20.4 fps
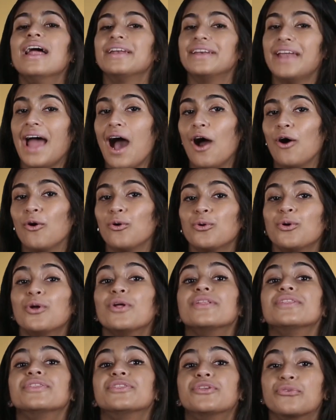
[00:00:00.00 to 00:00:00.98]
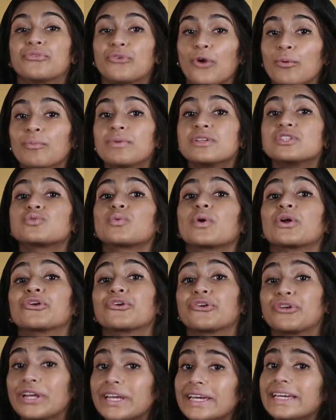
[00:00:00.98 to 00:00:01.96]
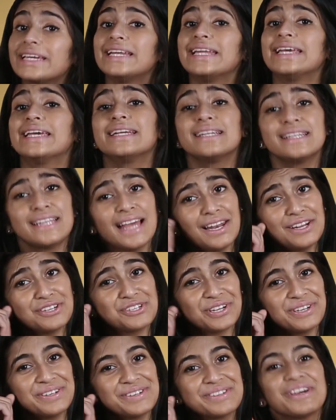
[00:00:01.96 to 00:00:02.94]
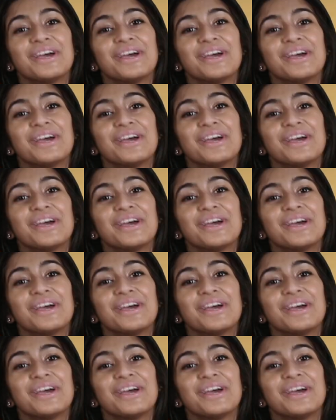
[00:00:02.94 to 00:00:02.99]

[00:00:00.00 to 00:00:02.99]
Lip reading: Now, the Romans were really intelligent,